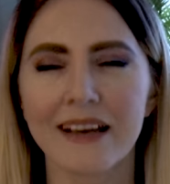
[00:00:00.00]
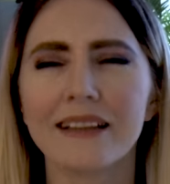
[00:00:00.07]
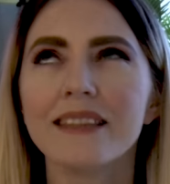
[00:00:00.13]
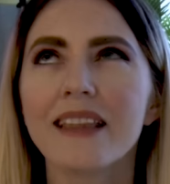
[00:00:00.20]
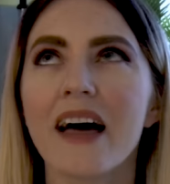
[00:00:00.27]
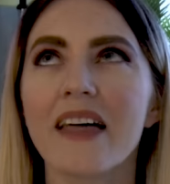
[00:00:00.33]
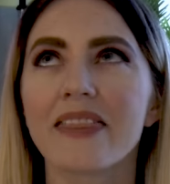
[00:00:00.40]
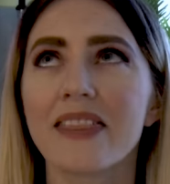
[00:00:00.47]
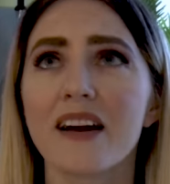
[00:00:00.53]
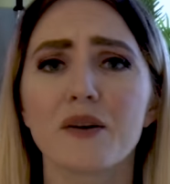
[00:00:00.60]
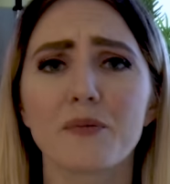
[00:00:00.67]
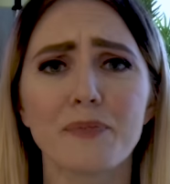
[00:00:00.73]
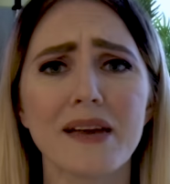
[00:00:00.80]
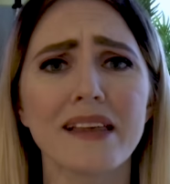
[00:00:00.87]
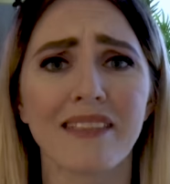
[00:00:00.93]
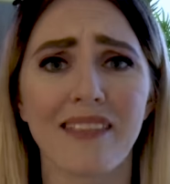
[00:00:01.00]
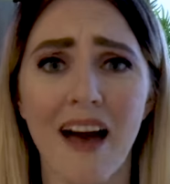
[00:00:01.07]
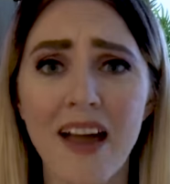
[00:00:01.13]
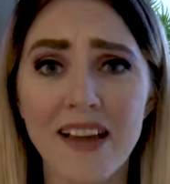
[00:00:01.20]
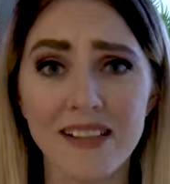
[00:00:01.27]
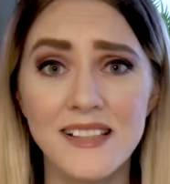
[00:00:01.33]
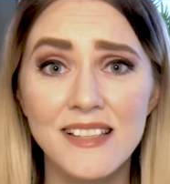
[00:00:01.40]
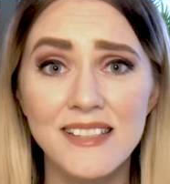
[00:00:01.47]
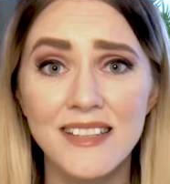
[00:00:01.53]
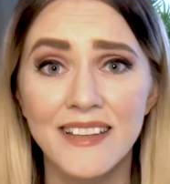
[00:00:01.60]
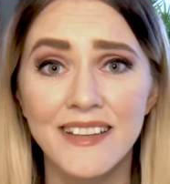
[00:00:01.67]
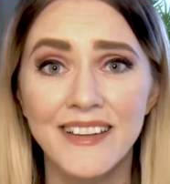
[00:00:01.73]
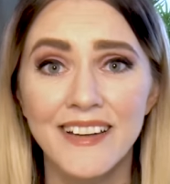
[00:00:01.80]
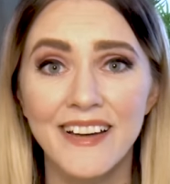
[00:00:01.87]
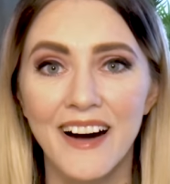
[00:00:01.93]
Let there be light.
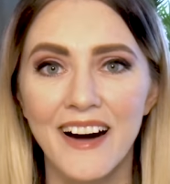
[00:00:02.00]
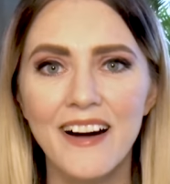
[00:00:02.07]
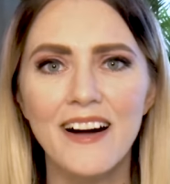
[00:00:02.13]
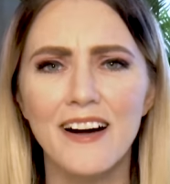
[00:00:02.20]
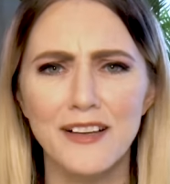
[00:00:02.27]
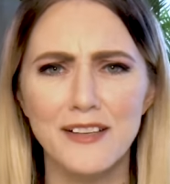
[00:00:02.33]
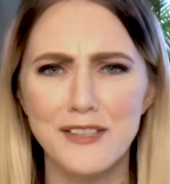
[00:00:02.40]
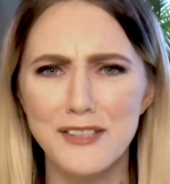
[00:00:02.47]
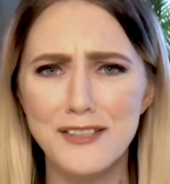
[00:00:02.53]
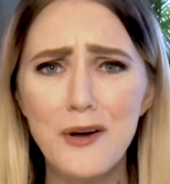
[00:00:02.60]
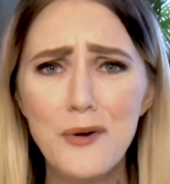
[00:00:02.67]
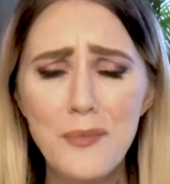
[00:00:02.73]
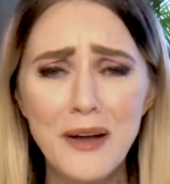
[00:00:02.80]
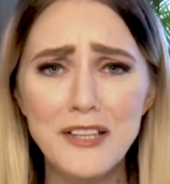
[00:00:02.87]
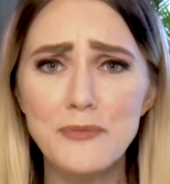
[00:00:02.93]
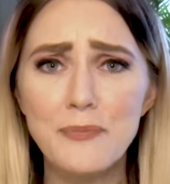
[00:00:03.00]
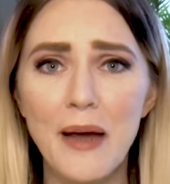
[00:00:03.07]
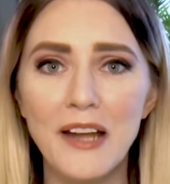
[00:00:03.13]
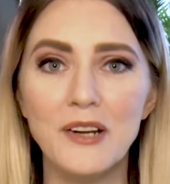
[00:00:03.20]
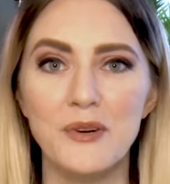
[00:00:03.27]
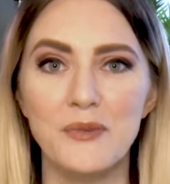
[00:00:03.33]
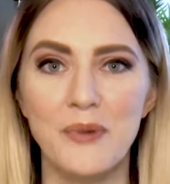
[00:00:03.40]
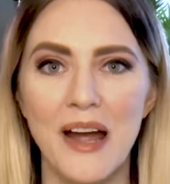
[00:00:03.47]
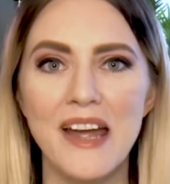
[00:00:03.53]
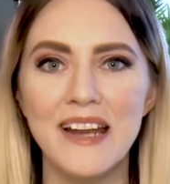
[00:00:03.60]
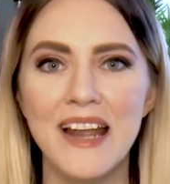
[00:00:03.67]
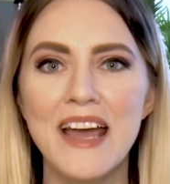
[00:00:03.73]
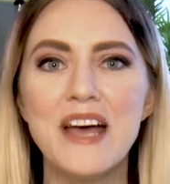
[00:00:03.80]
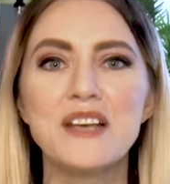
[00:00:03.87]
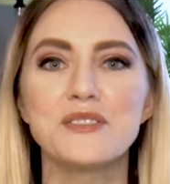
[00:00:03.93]
Ah, so much better, right?
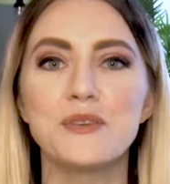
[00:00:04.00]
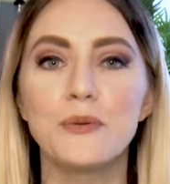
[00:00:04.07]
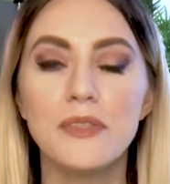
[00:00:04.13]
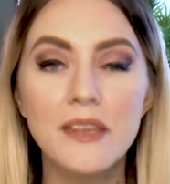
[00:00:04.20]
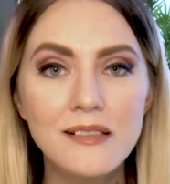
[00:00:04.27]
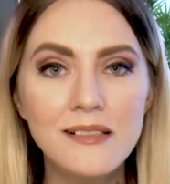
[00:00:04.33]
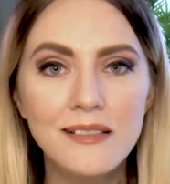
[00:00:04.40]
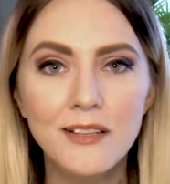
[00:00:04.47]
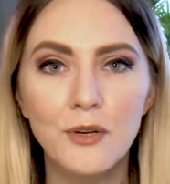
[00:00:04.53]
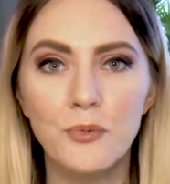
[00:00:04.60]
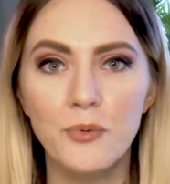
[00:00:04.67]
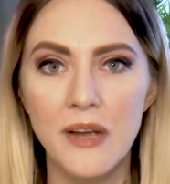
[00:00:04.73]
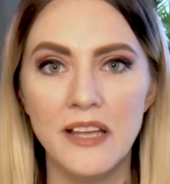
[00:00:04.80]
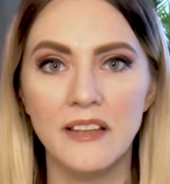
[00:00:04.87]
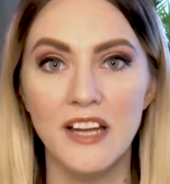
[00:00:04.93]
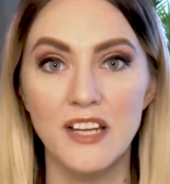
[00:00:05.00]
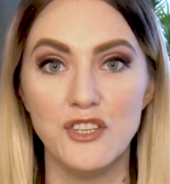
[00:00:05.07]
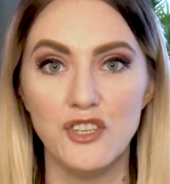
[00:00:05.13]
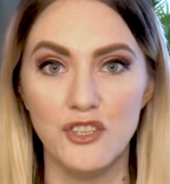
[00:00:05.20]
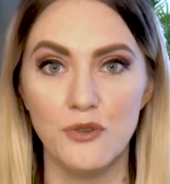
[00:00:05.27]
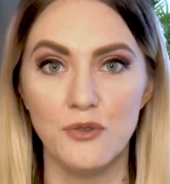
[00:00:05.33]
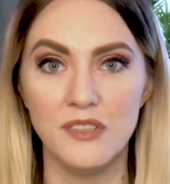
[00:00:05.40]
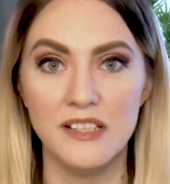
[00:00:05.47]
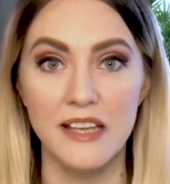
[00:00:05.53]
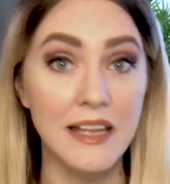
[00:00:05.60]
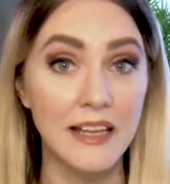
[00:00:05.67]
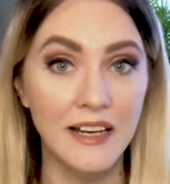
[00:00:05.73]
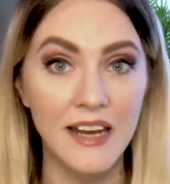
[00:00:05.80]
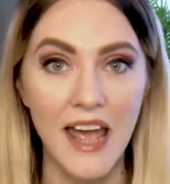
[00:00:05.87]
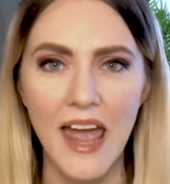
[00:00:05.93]
So this little ring light shoots
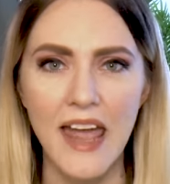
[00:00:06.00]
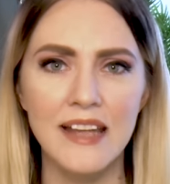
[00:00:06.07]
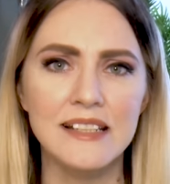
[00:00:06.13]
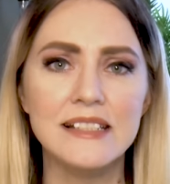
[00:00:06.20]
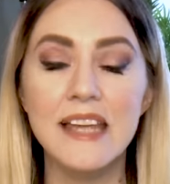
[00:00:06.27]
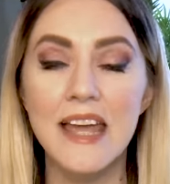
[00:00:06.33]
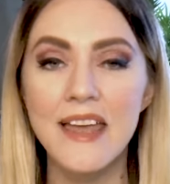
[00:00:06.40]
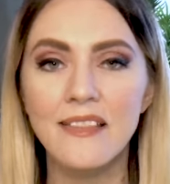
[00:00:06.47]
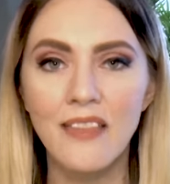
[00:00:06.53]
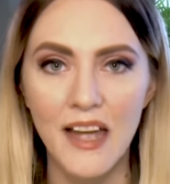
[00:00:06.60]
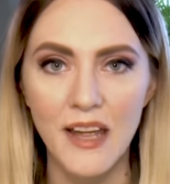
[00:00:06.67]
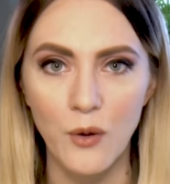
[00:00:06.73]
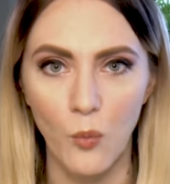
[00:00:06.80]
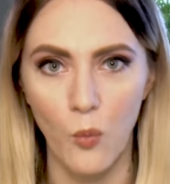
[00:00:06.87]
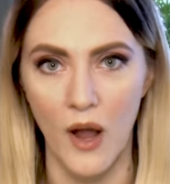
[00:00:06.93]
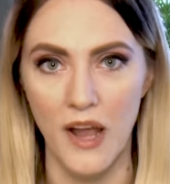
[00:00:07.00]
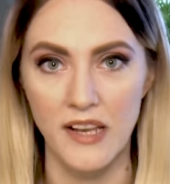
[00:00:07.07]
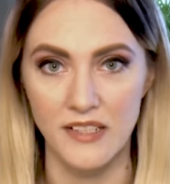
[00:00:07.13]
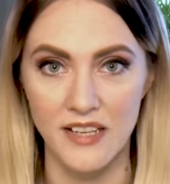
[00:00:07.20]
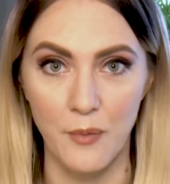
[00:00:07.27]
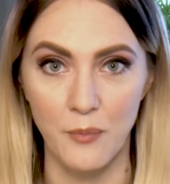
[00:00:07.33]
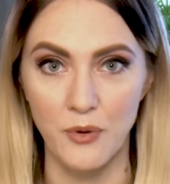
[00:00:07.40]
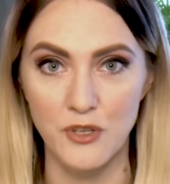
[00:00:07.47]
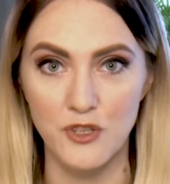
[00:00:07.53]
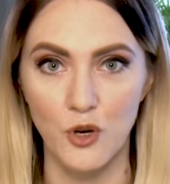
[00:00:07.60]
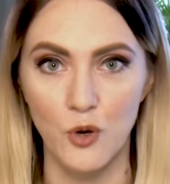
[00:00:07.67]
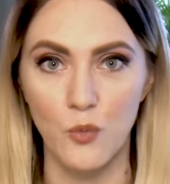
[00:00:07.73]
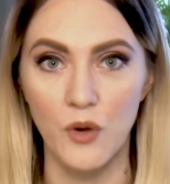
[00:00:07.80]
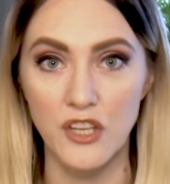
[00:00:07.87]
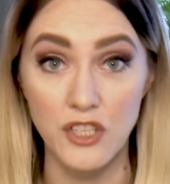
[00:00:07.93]
in a daylight white
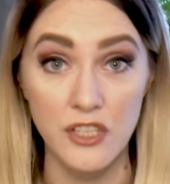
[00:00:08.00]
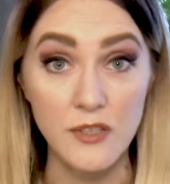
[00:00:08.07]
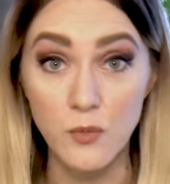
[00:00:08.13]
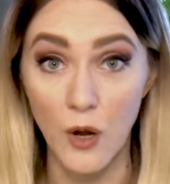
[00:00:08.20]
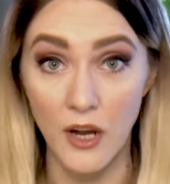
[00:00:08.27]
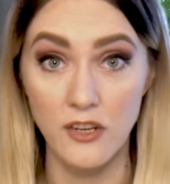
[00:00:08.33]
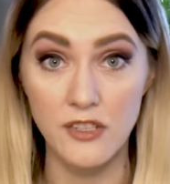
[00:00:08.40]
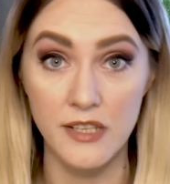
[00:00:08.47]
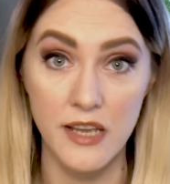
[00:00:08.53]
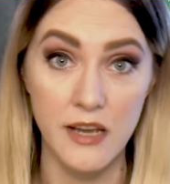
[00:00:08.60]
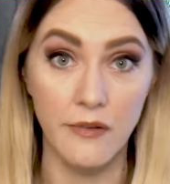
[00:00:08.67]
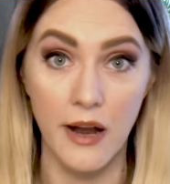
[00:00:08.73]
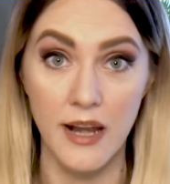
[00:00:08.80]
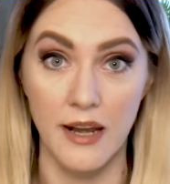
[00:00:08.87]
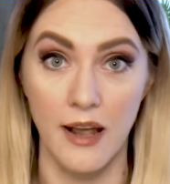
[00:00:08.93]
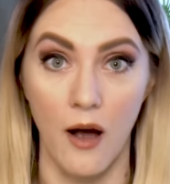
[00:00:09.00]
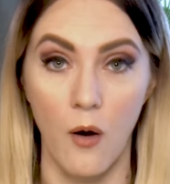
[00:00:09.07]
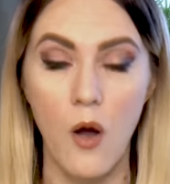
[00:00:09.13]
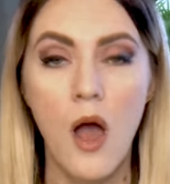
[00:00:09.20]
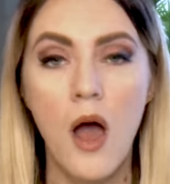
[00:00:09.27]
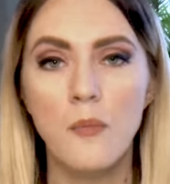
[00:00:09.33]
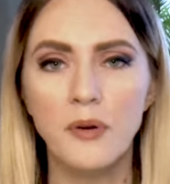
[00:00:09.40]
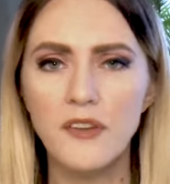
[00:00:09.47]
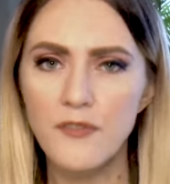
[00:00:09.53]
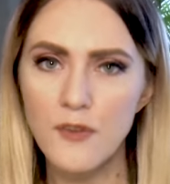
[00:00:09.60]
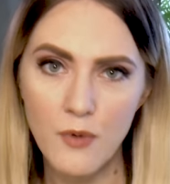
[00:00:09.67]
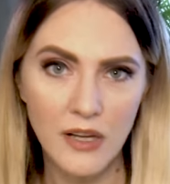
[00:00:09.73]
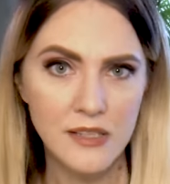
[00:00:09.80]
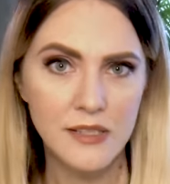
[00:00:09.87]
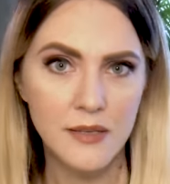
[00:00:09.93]
temperature, which is what you're seeing right now. But if you
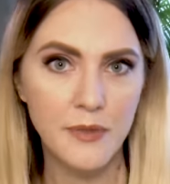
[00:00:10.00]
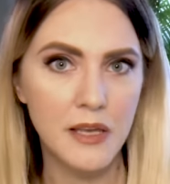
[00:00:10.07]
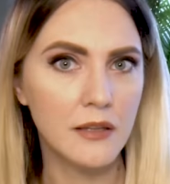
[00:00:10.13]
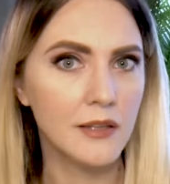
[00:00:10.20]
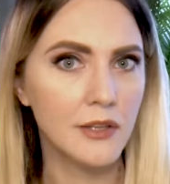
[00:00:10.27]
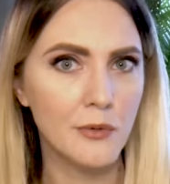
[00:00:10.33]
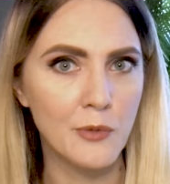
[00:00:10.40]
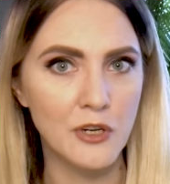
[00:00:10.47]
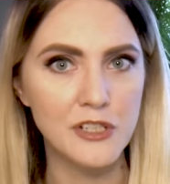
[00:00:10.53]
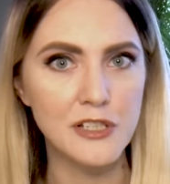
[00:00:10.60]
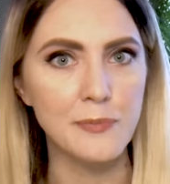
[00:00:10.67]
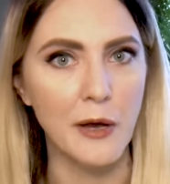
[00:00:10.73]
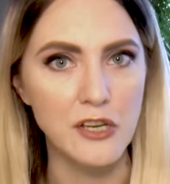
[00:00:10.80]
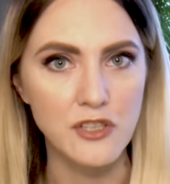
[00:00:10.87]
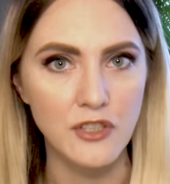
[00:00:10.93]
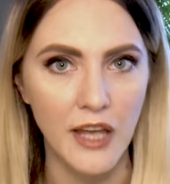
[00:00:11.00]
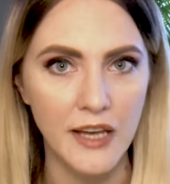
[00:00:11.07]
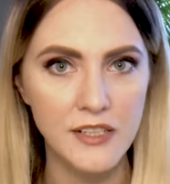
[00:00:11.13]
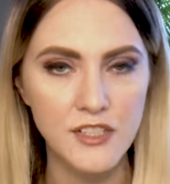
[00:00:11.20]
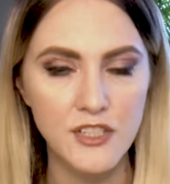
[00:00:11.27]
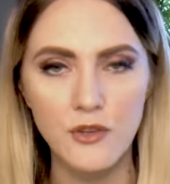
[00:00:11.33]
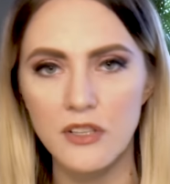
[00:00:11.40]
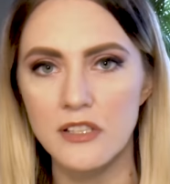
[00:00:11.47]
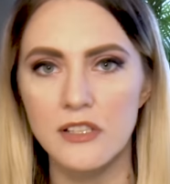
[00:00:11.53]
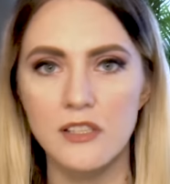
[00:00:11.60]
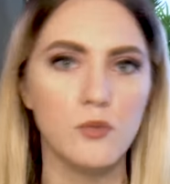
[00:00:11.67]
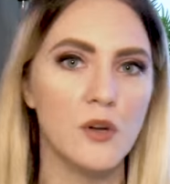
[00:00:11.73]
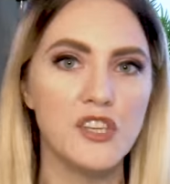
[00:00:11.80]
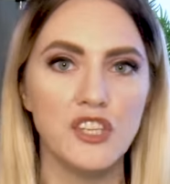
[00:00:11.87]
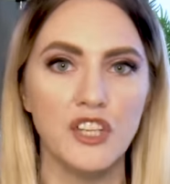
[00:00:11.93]
want something a little more specialized, you can
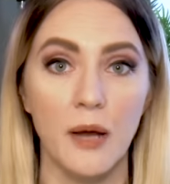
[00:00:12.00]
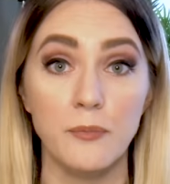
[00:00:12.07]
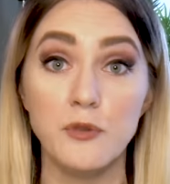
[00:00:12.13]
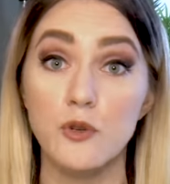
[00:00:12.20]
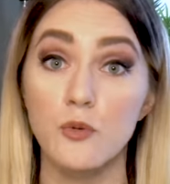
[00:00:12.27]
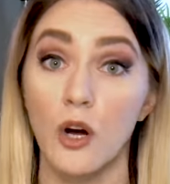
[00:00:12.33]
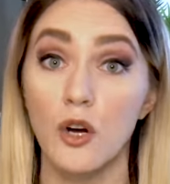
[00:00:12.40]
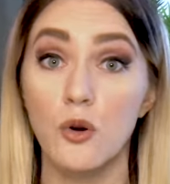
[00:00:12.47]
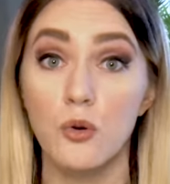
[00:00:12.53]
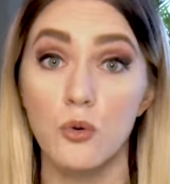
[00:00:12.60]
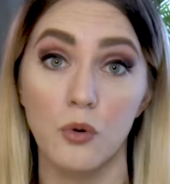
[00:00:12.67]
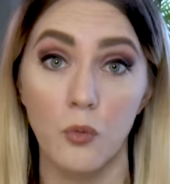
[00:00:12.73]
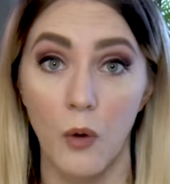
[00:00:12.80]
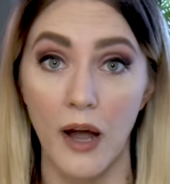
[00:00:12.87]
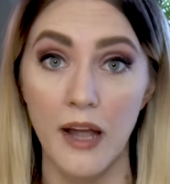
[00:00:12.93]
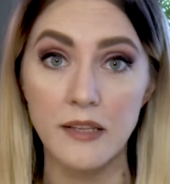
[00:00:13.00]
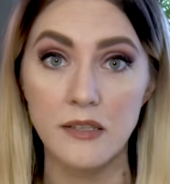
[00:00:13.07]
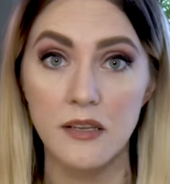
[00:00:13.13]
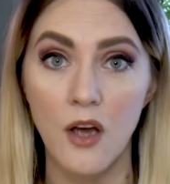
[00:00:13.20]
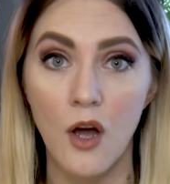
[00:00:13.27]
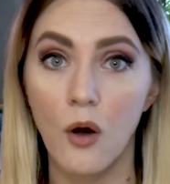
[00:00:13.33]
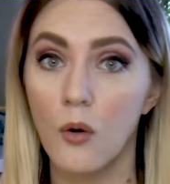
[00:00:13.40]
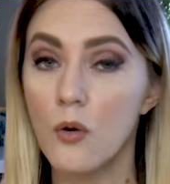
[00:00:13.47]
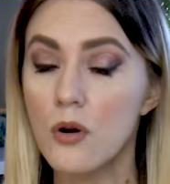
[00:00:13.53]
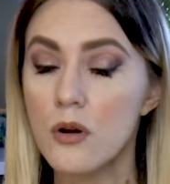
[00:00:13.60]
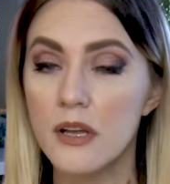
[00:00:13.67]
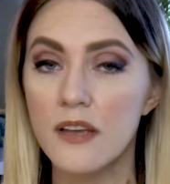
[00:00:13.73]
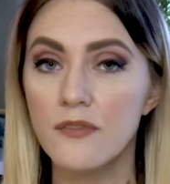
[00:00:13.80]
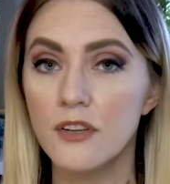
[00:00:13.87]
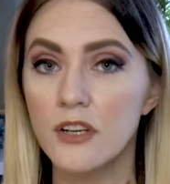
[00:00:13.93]
switch it up to a cool white or
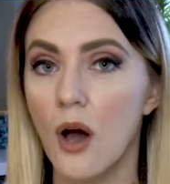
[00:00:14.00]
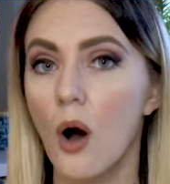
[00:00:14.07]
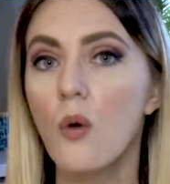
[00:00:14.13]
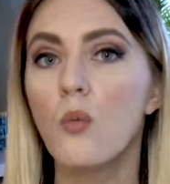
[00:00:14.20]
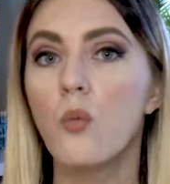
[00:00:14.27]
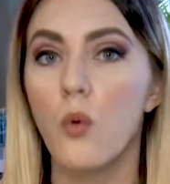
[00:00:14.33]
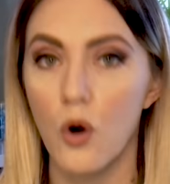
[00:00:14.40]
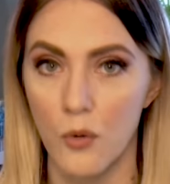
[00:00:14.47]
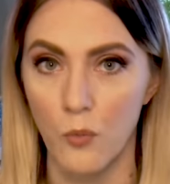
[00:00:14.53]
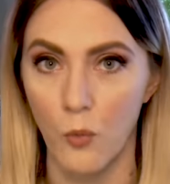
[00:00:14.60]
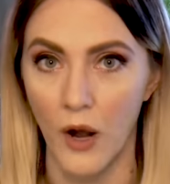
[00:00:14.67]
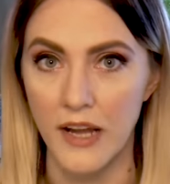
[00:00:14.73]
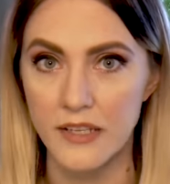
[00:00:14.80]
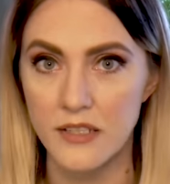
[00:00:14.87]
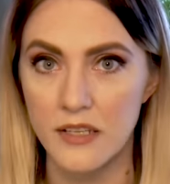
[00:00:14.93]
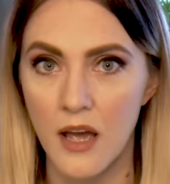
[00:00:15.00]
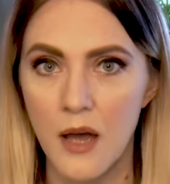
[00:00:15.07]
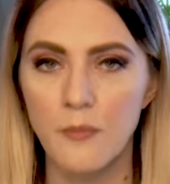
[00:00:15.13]
even a warm white.